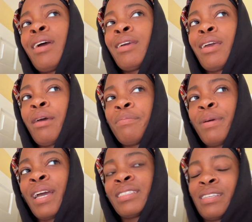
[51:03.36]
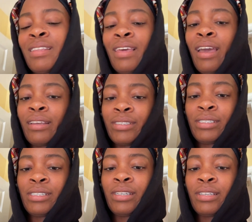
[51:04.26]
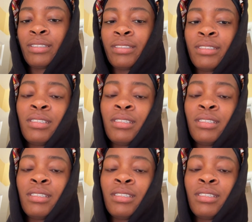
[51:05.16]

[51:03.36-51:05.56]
yeah, yeah. Back to that shit.